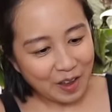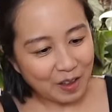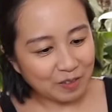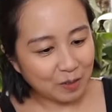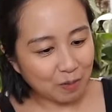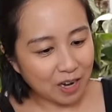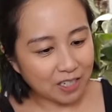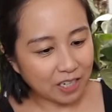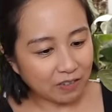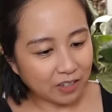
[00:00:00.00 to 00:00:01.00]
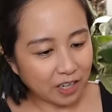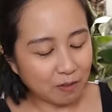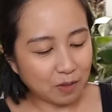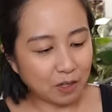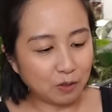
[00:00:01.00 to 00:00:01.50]
I'm surprised it even gave
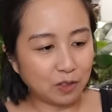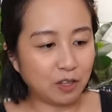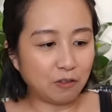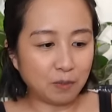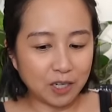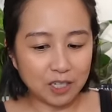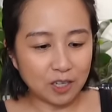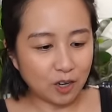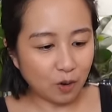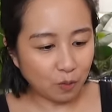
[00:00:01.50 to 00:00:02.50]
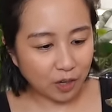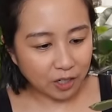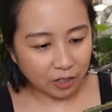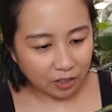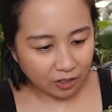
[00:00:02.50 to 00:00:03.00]
me a new leaf, but it's a no
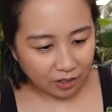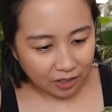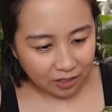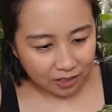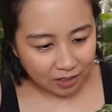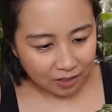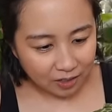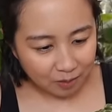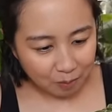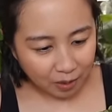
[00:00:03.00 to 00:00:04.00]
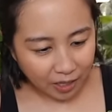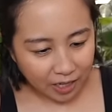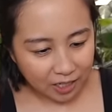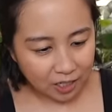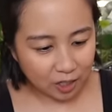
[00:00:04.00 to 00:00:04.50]
wonder this
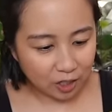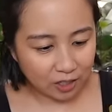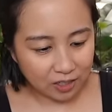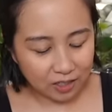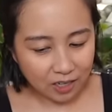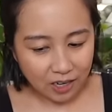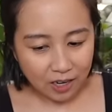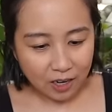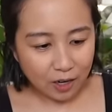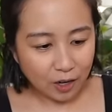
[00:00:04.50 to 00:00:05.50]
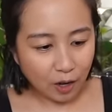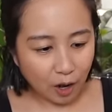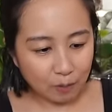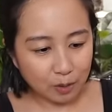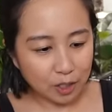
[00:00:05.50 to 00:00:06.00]
plant is just
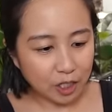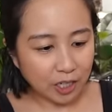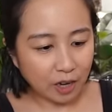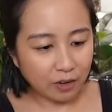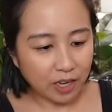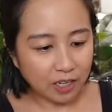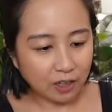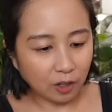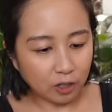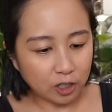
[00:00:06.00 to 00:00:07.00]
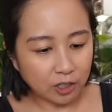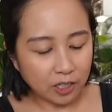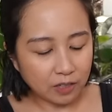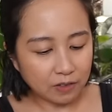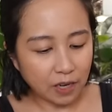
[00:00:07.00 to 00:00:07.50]
not pushing out any large
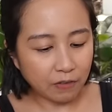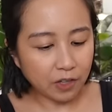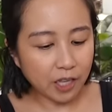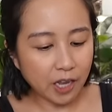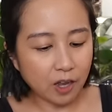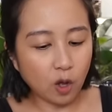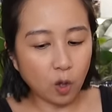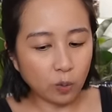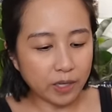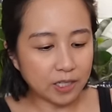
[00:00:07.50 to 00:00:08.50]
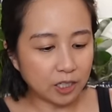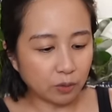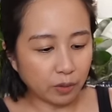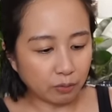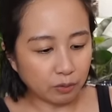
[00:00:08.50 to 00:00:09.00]
leaves. I feel like I always deal
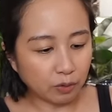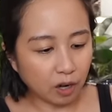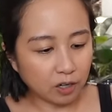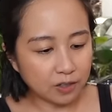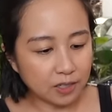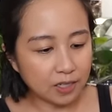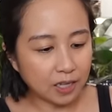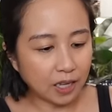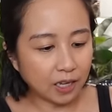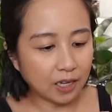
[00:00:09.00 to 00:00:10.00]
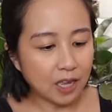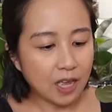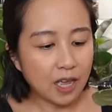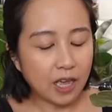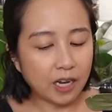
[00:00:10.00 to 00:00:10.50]
with root rot on this thing,
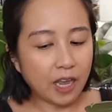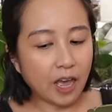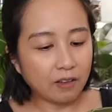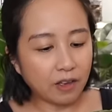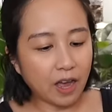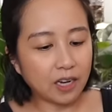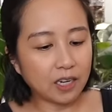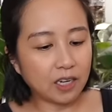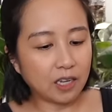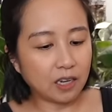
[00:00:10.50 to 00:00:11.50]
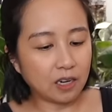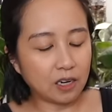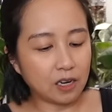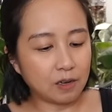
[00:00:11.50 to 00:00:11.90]
and I have had it in